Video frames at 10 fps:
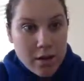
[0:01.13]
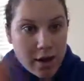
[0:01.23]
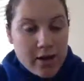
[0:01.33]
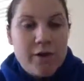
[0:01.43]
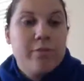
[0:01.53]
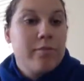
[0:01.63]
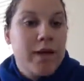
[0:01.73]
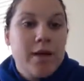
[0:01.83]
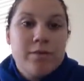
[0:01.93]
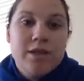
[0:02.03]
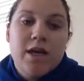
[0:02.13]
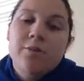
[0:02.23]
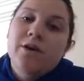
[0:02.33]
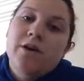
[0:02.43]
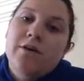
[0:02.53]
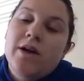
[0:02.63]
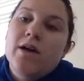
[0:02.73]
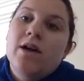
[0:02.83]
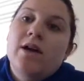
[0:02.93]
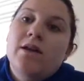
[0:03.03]
Hello, my name is Camry
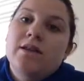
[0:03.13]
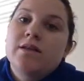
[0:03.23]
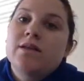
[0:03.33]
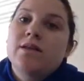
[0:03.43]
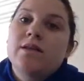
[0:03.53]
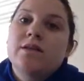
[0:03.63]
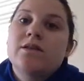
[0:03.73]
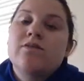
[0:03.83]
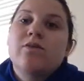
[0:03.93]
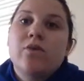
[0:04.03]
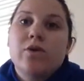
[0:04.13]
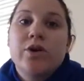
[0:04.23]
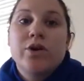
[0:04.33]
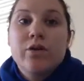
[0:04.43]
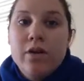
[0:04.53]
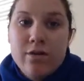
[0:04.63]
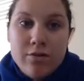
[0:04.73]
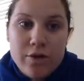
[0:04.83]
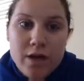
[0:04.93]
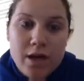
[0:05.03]
Lowy, and this is for Unit
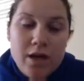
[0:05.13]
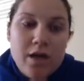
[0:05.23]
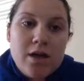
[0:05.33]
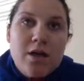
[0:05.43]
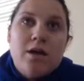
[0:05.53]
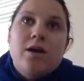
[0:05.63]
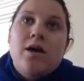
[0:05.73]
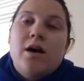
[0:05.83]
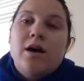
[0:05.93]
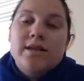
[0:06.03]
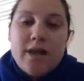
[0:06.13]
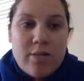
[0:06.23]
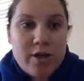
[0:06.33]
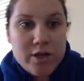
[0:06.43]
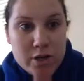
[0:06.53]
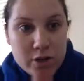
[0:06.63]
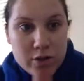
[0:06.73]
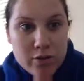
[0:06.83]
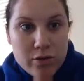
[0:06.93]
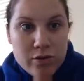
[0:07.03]
3, Assignment
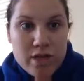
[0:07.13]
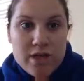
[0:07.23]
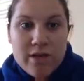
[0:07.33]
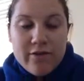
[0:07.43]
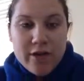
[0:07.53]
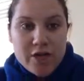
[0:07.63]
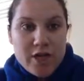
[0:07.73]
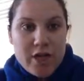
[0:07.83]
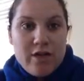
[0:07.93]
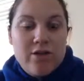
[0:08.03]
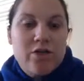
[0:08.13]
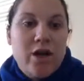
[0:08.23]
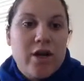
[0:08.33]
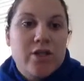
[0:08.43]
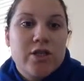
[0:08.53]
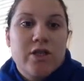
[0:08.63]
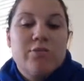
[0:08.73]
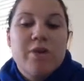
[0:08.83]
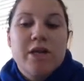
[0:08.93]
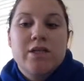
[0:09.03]
2, the differentiated
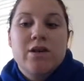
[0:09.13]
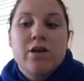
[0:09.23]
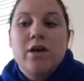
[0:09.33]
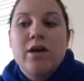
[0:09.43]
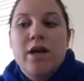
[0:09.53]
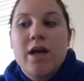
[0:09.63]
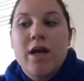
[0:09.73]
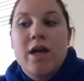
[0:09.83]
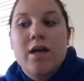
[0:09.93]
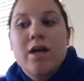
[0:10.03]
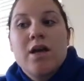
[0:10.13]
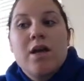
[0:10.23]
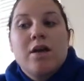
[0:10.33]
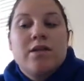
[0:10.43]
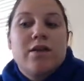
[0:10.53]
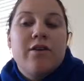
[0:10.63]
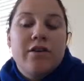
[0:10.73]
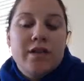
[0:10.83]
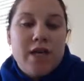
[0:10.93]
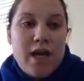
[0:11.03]
instructions based on an
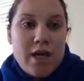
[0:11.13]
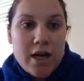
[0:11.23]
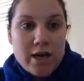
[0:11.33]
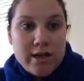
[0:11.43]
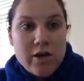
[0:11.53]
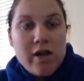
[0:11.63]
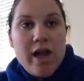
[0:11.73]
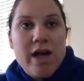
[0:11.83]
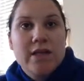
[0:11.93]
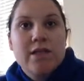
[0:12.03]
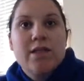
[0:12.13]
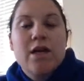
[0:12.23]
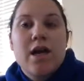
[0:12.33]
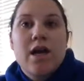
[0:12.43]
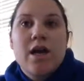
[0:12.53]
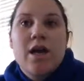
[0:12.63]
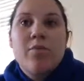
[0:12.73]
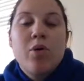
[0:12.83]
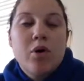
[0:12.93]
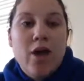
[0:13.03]
self-contained ASL class,
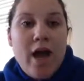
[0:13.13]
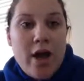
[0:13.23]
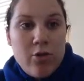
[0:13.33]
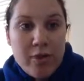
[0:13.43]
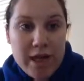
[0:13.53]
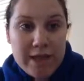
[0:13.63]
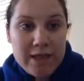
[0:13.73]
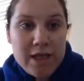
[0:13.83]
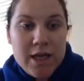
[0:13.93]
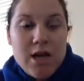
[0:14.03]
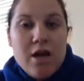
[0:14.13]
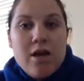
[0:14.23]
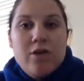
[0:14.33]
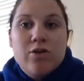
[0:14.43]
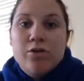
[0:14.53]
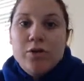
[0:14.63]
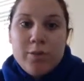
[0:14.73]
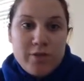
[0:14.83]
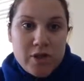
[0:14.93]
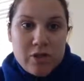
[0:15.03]
a pull-out PSE
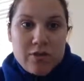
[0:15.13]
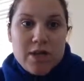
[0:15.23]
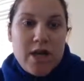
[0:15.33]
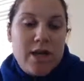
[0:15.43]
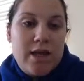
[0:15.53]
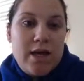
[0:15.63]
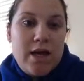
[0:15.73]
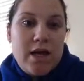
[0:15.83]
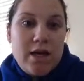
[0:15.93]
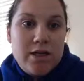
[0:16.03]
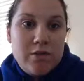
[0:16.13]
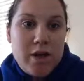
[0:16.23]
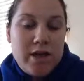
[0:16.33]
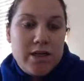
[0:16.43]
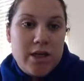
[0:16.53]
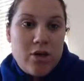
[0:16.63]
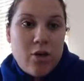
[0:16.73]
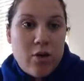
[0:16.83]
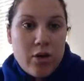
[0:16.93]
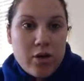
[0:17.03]
group of students, and then as well as an
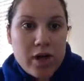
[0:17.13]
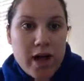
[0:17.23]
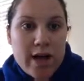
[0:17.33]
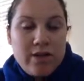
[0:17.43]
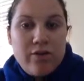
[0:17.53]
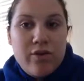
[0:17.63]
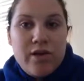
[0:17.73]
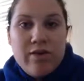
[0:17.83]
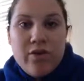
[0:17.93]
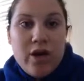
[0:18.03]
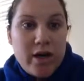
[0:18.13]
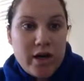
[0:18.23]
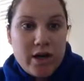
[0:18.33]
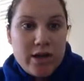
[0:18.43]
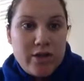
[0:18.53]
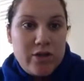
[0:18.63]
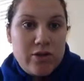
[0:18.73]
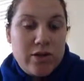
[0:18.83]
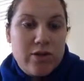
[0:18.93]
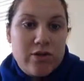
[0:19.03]
oral class for deaf or hard of hearing
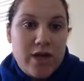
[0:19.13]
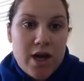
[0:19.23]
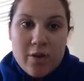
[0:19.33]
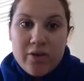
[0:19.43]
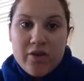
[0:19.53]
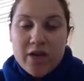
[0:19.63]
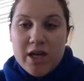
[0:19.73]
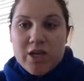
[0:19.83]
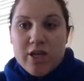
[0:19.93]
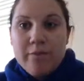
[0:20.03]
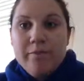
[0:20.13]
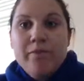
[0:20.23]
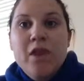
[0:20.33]
students using amplification.